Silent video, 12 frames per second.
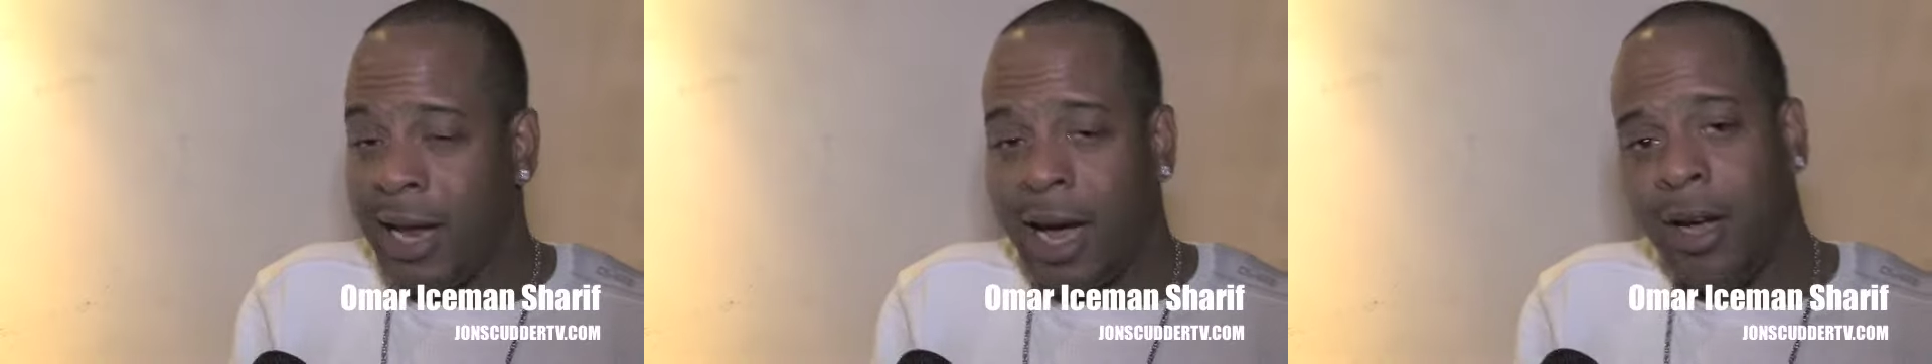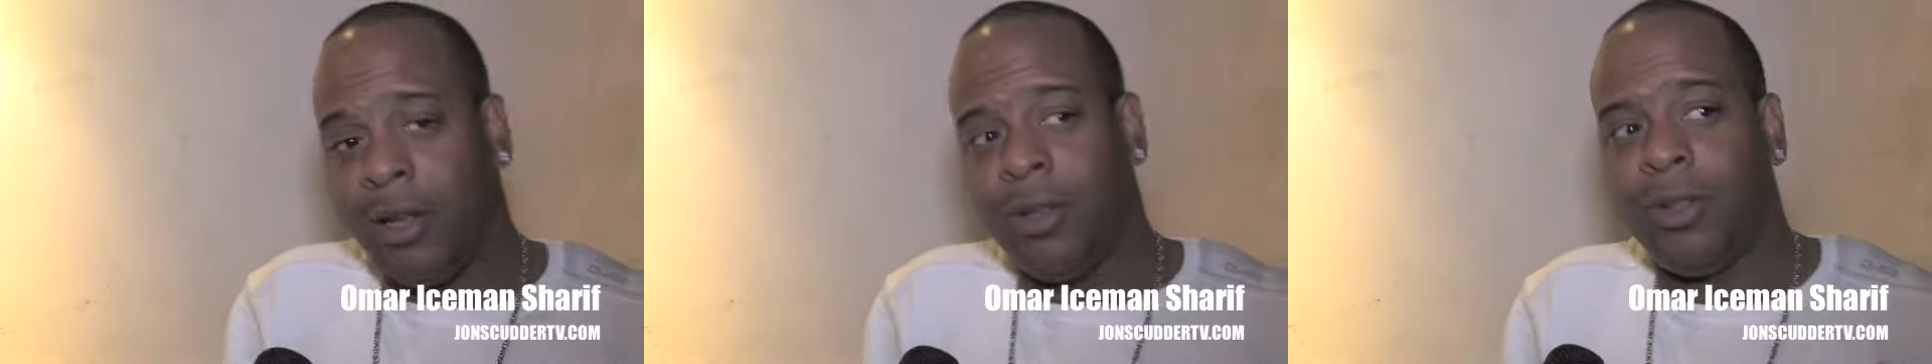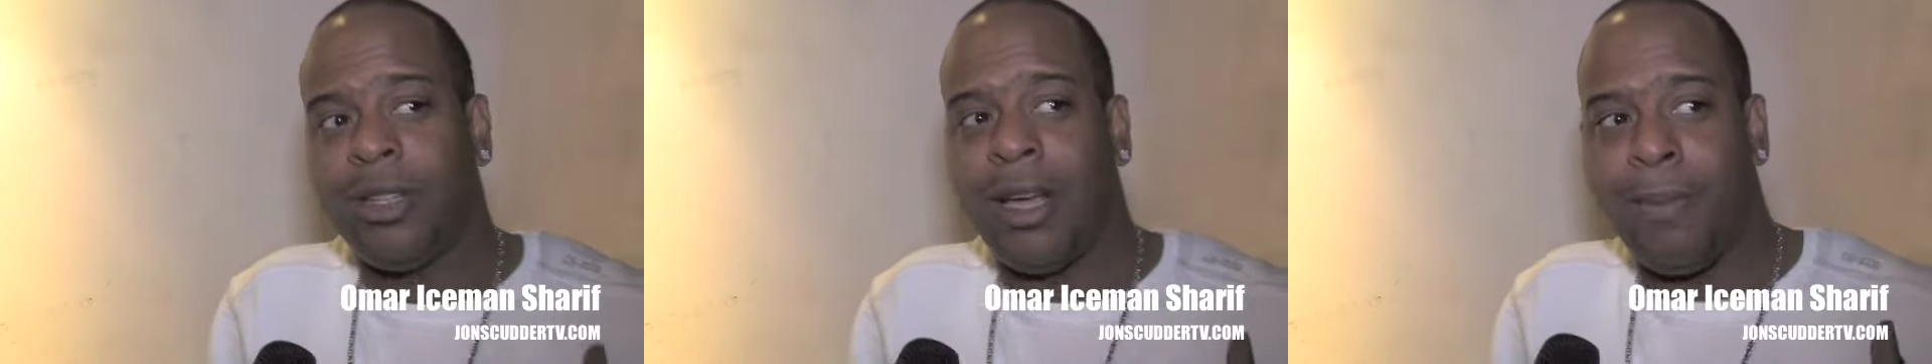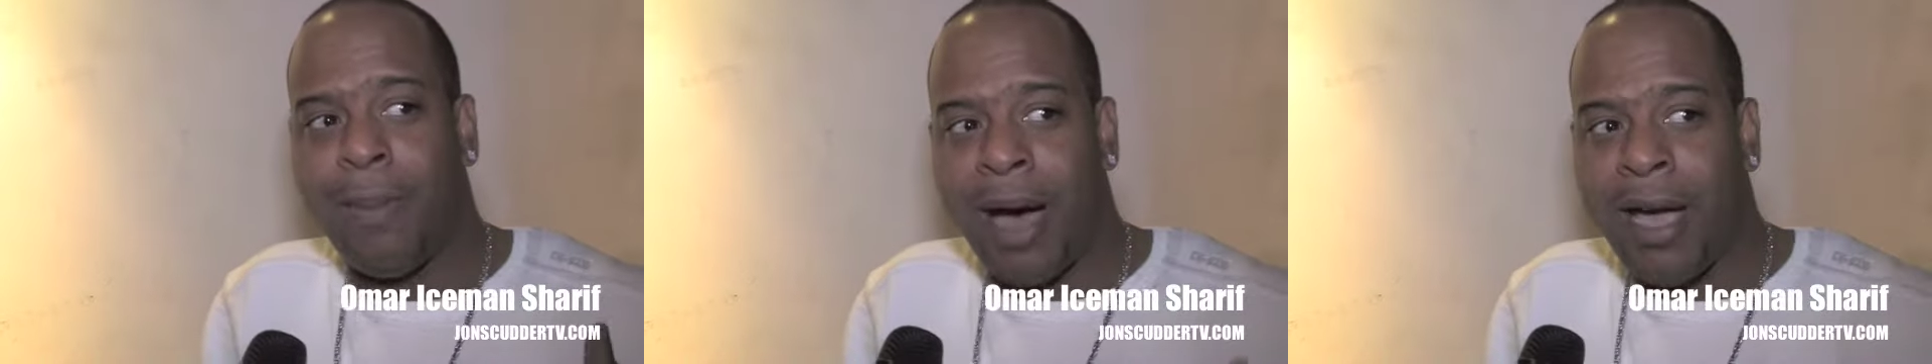now
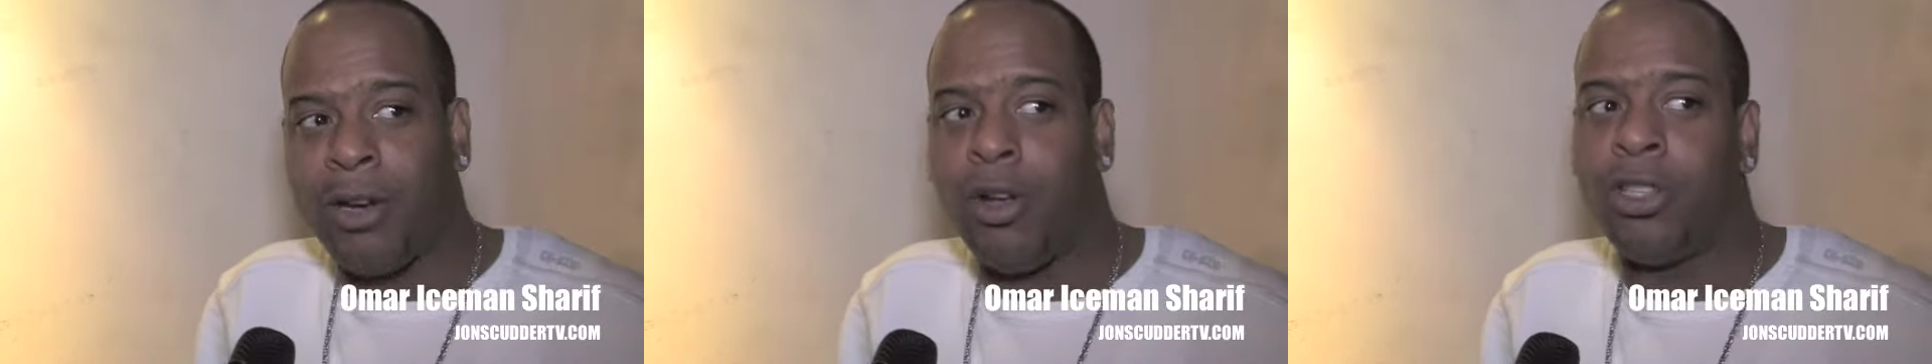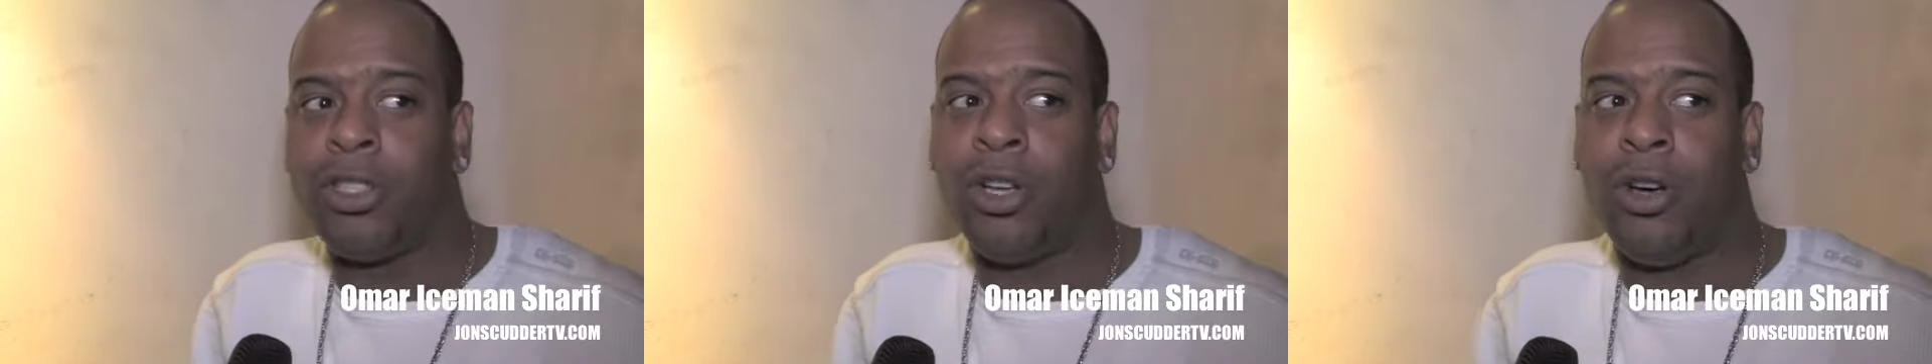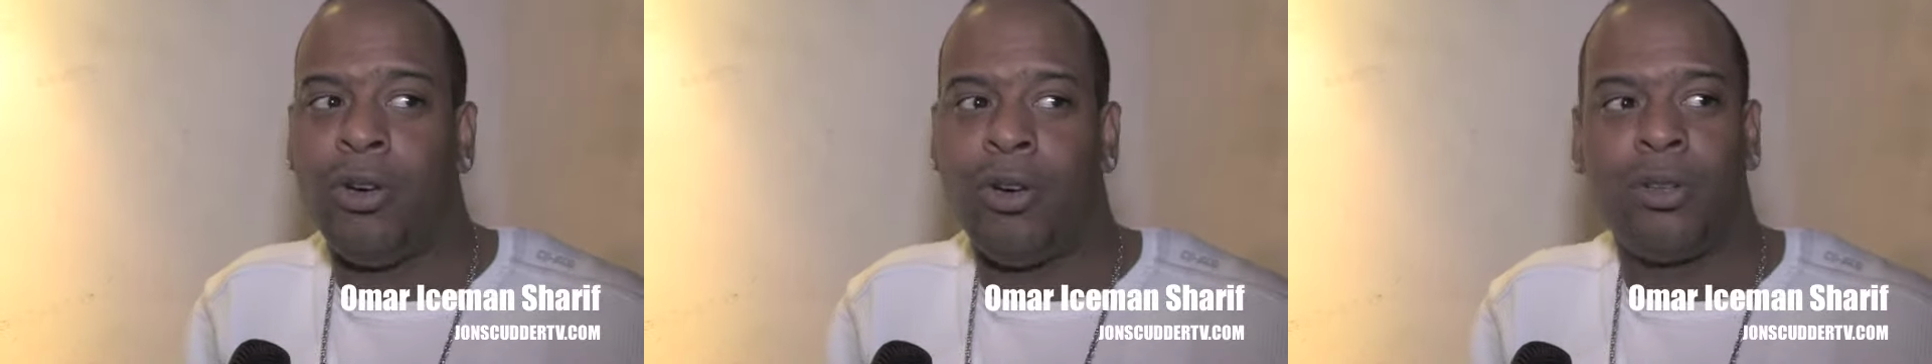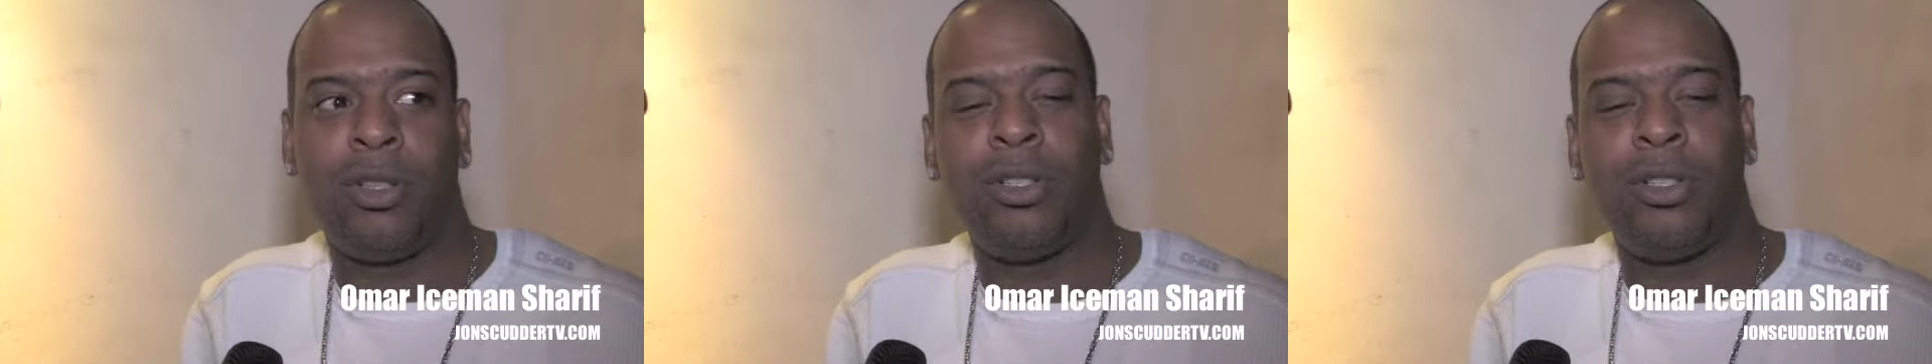they're buying also